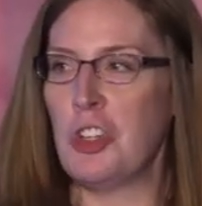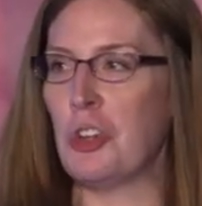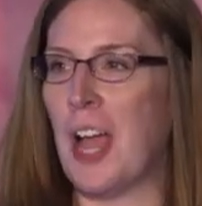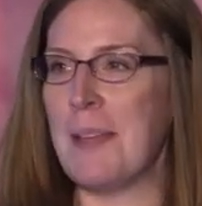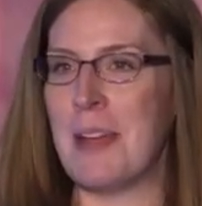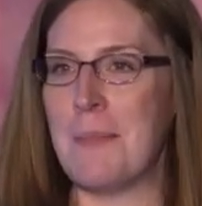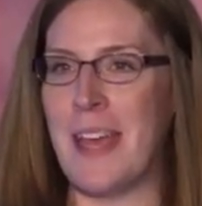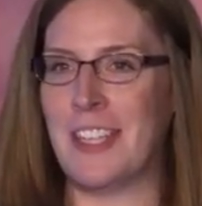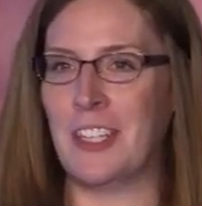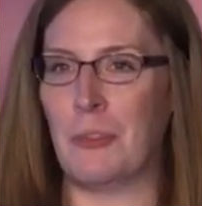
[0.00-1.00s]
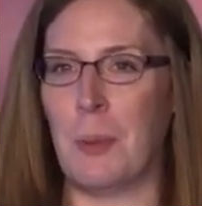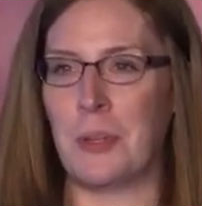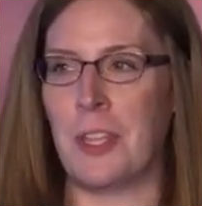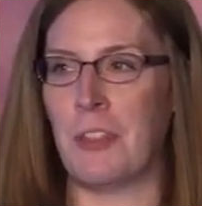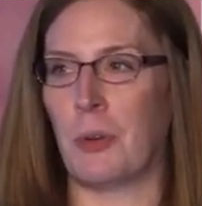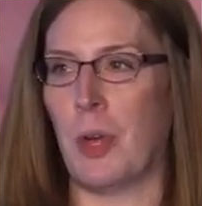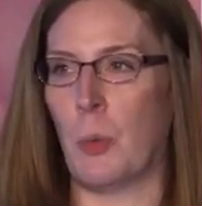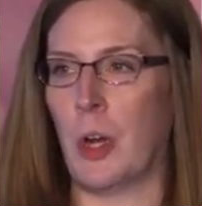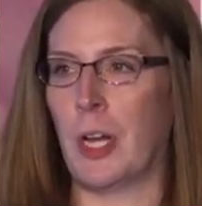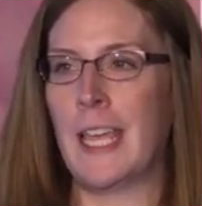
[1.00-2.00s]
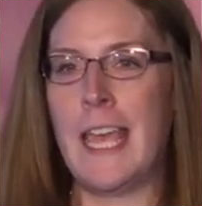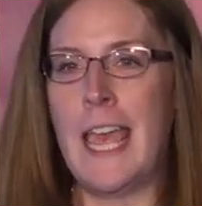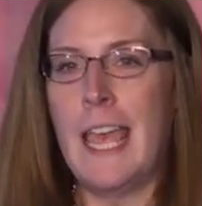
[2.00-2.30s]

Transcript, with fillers: try my best to represent the great work